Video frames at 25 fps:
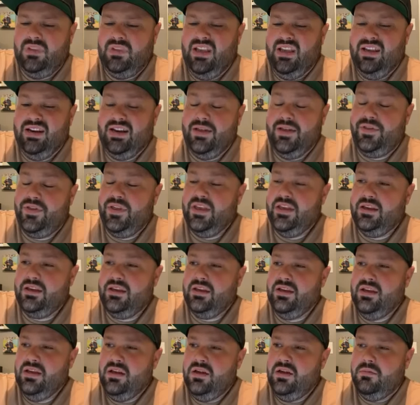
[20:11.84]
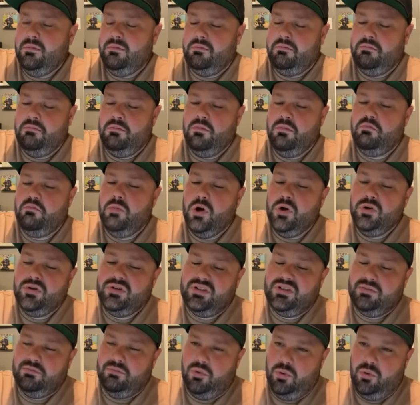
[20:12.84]
And I think
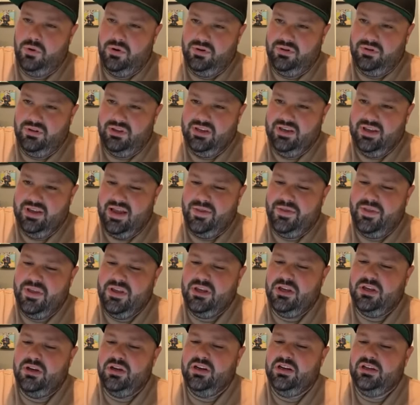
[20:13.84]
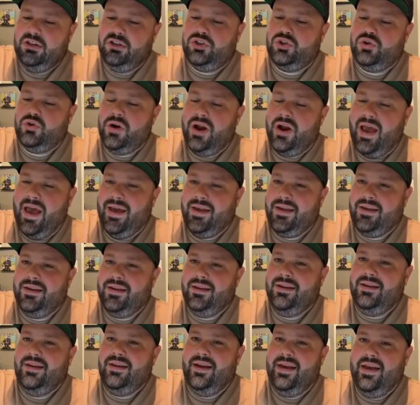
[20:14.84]
most importantly, I think you need to track
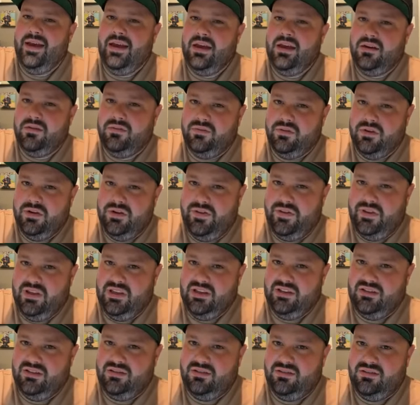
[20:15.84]
everything.